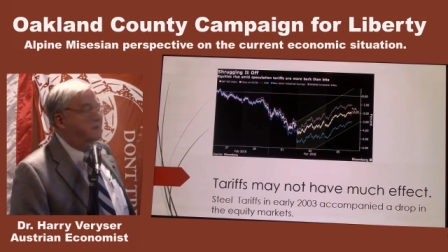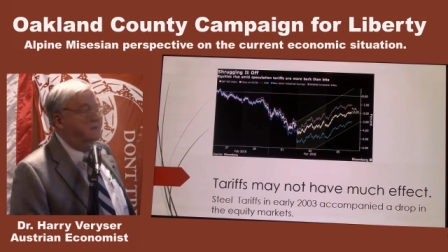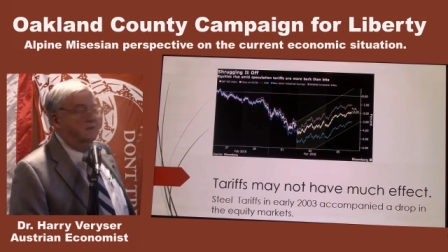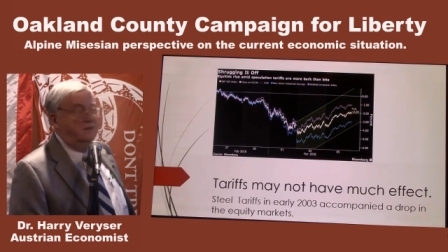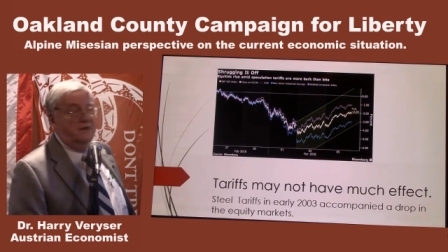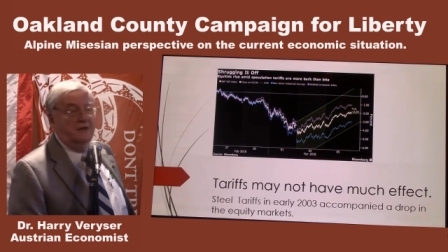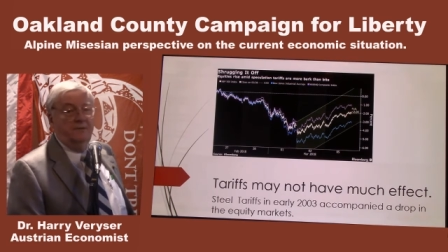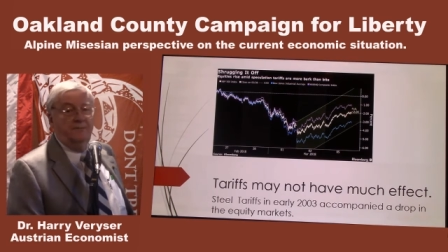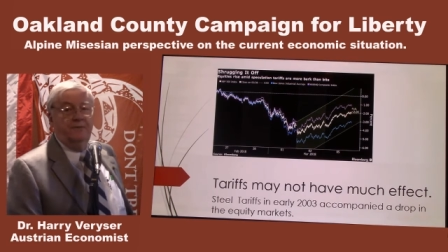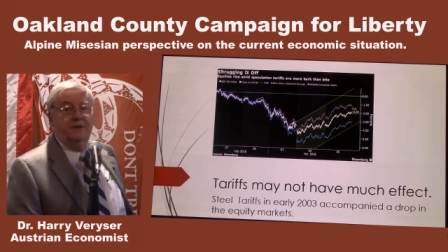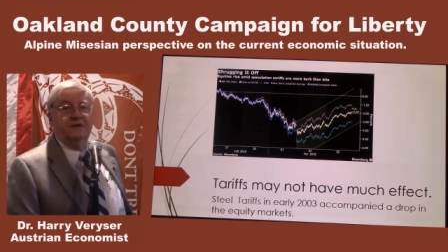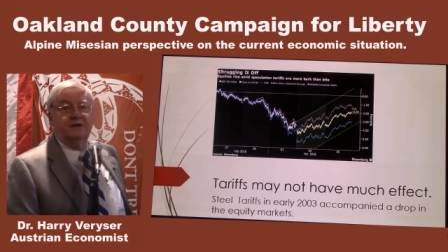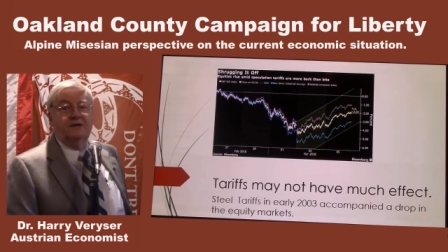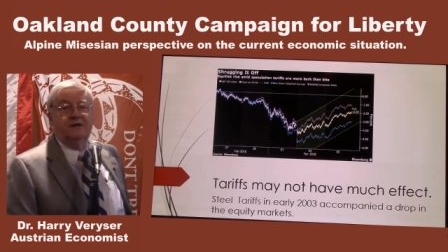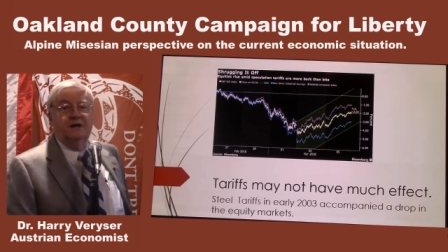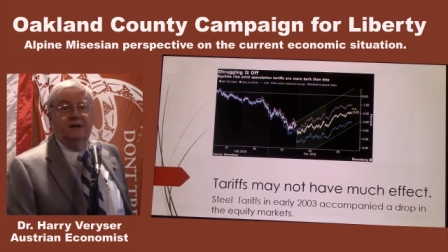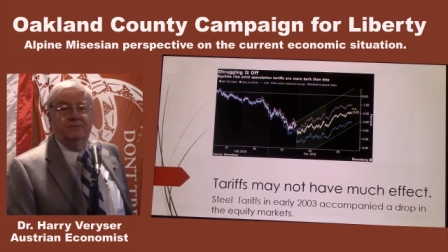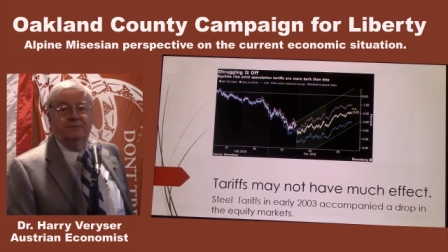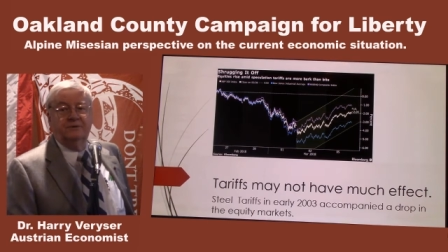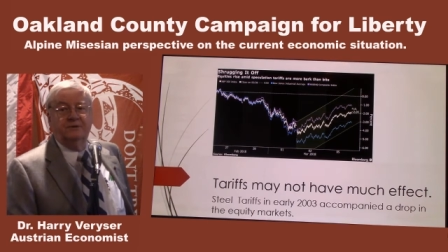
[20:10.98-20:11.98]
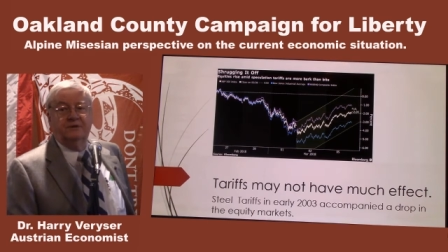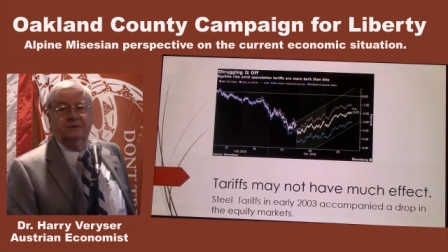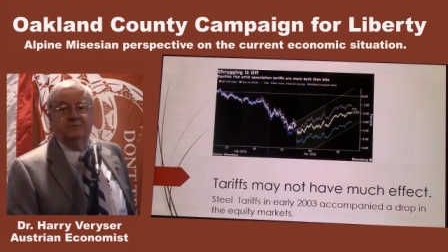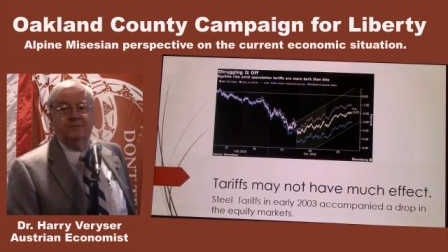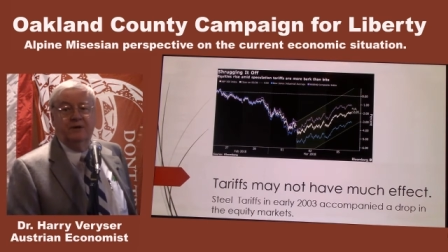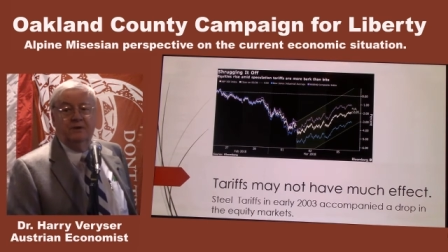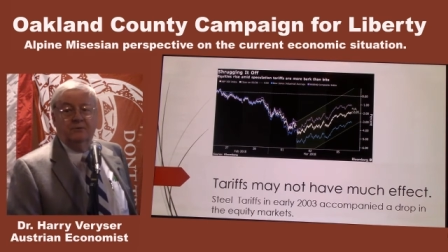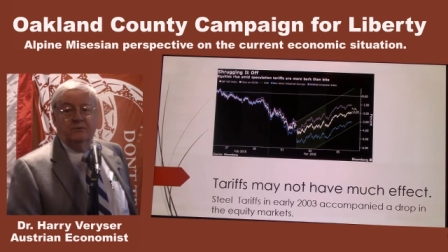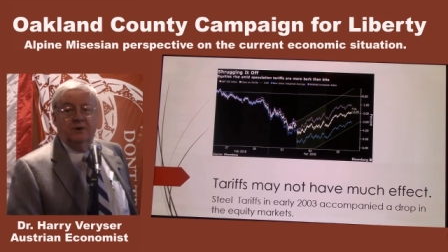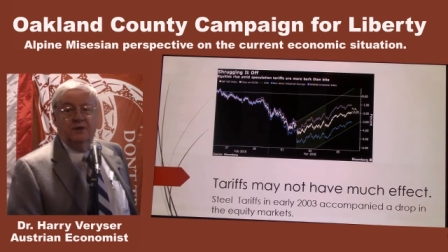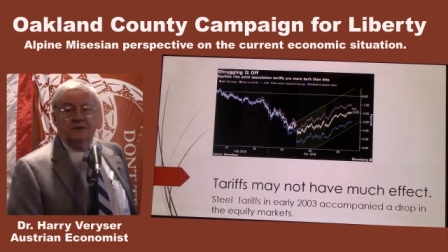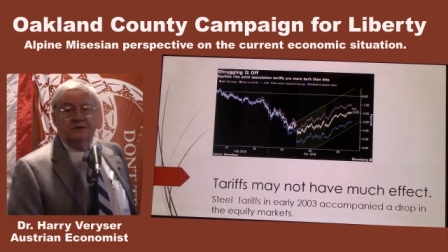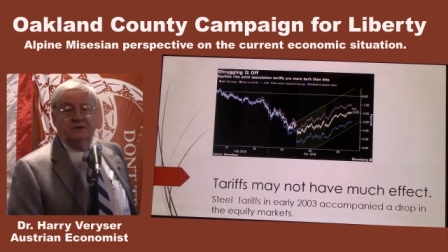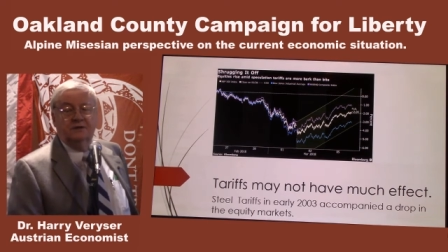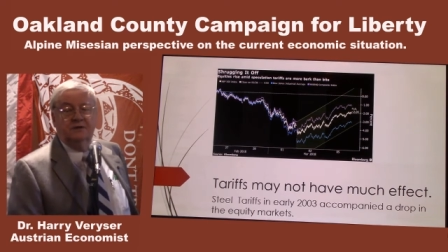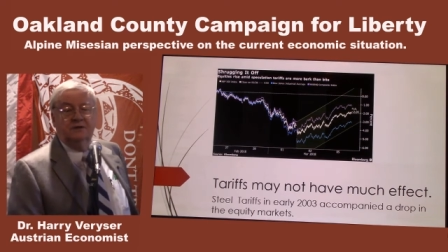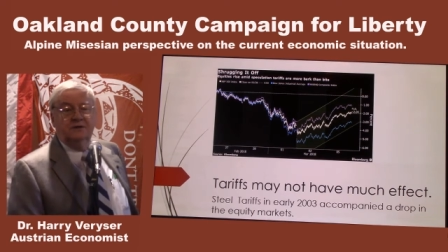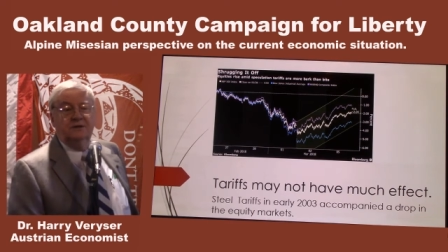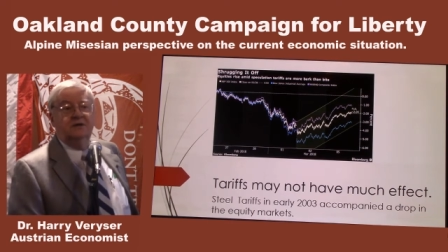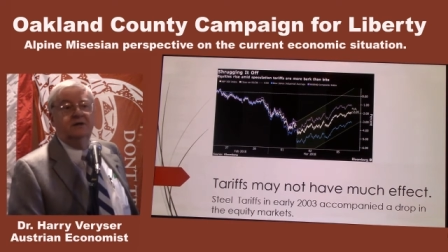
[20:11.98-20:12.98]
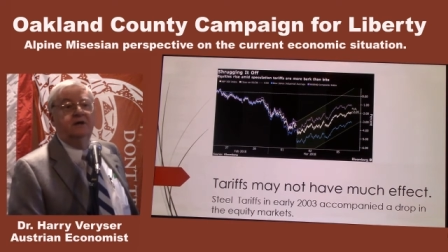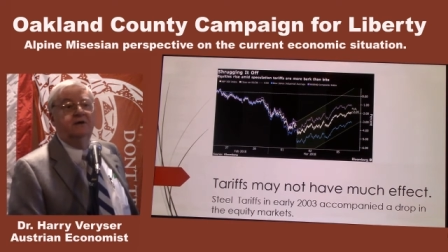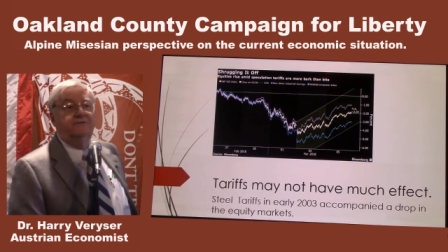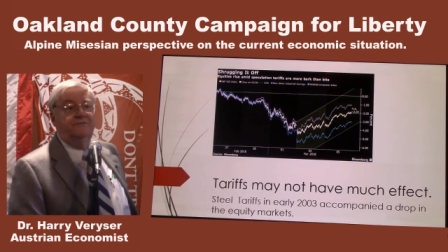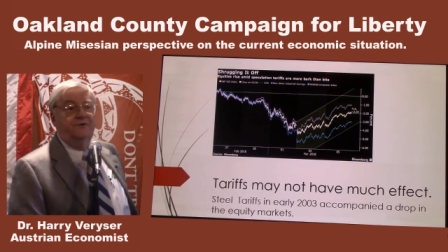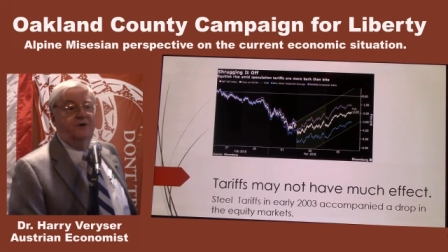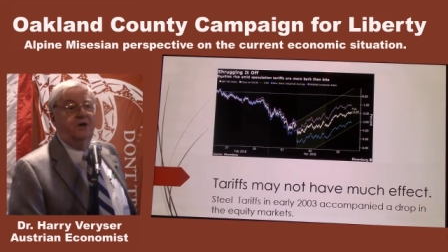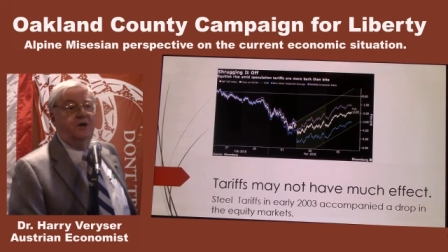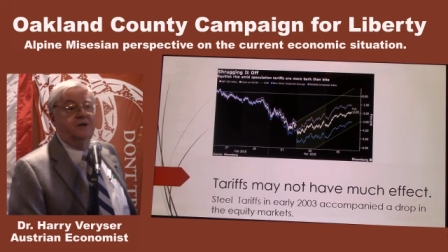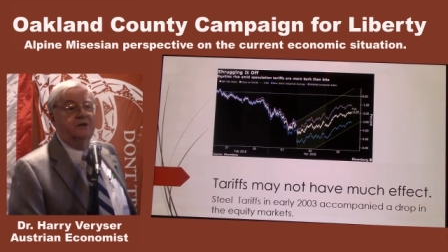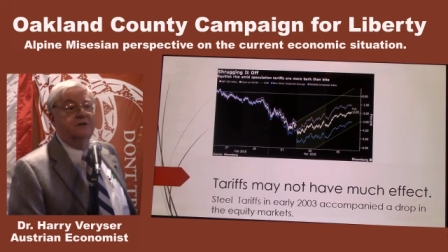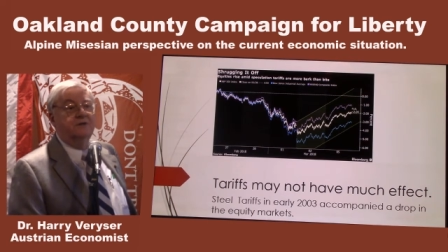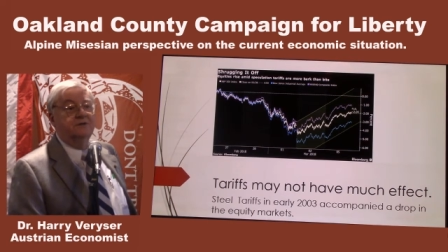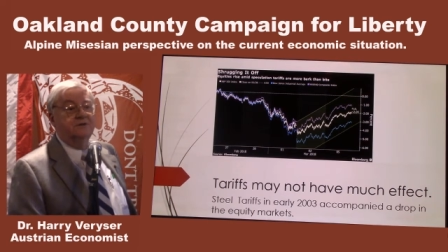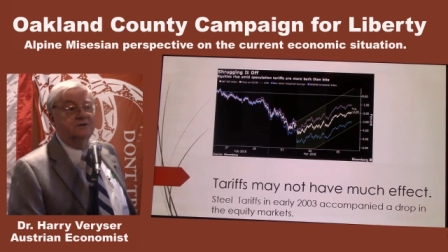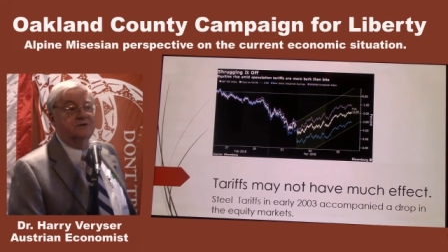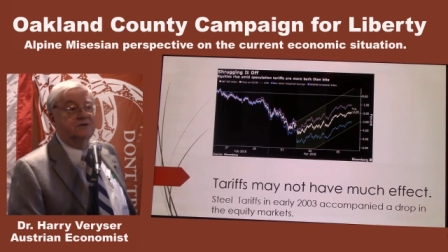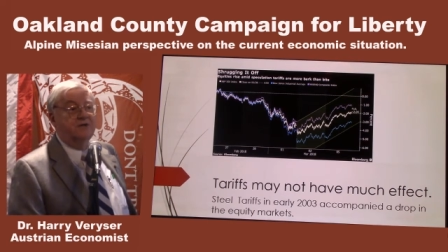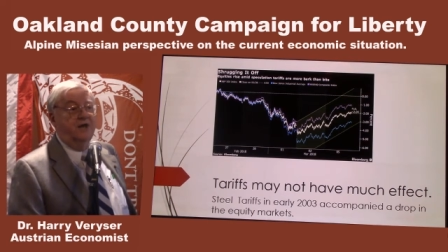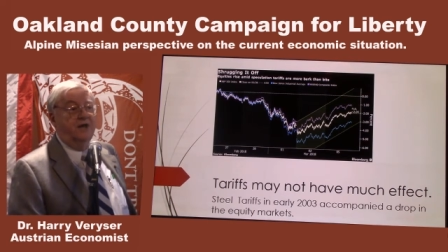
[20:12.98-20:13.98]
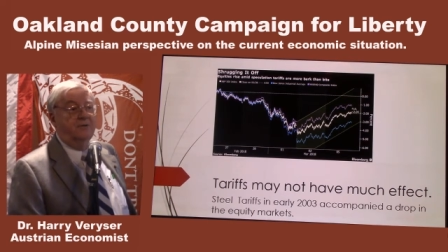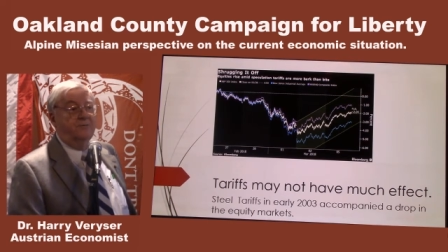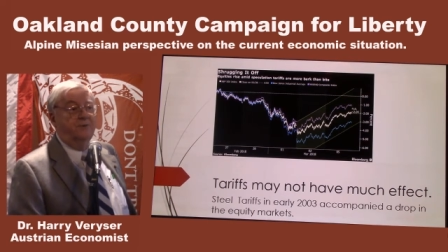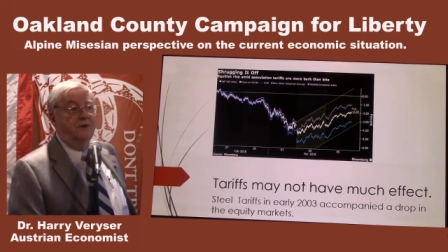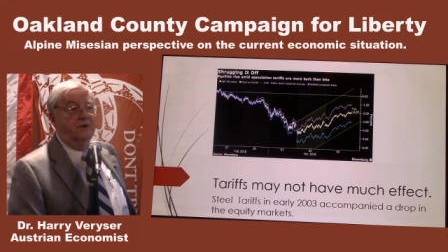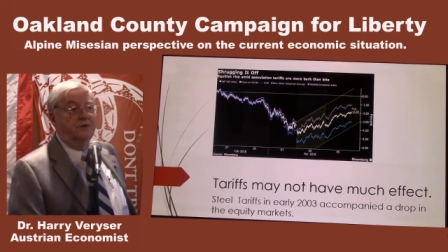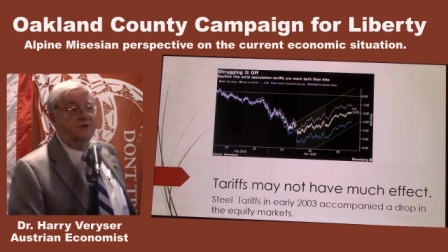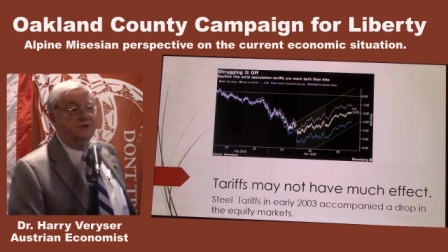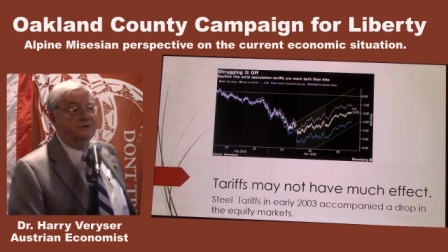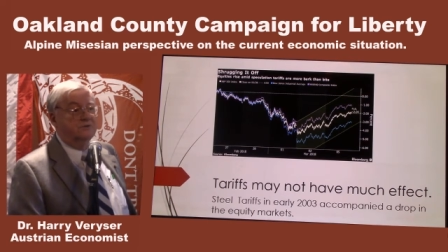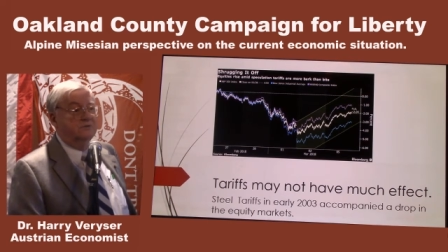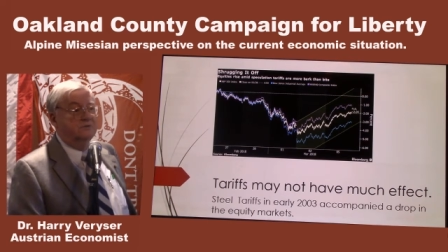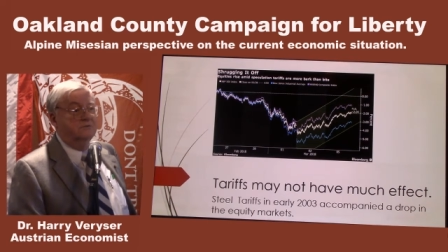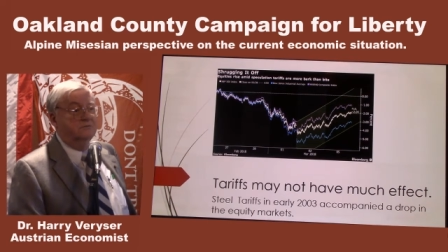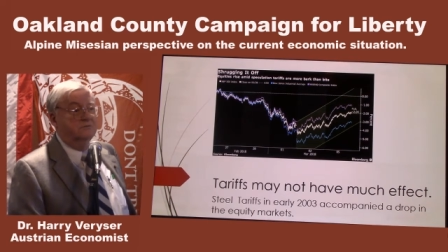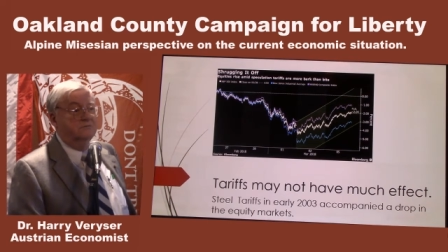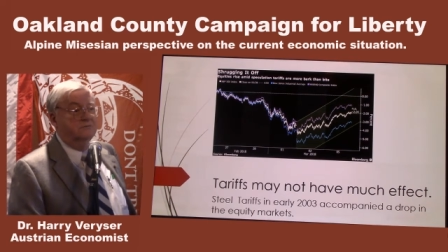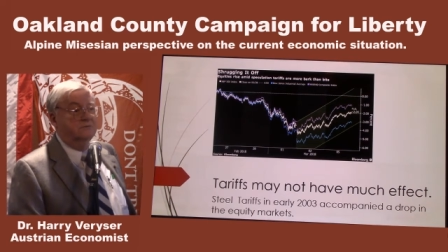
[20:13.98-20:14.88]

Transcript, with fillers: have been accompanied by what a fall in the stock markets.